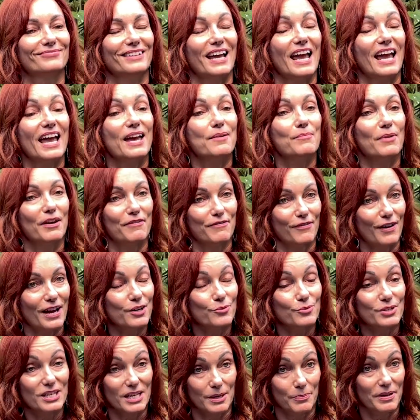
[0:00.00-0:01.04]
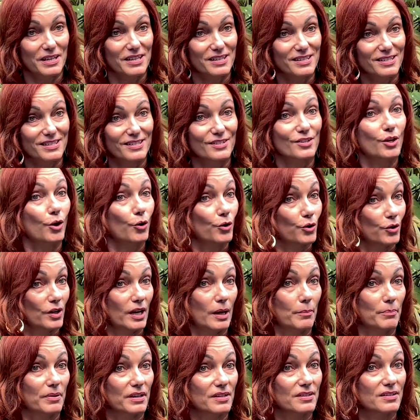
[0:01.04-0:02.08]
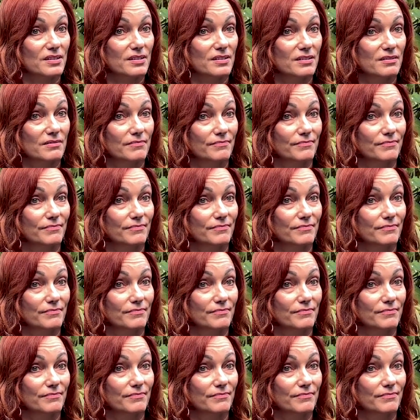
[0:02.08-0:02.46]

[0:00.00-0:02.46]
And my final tip is know your numbers.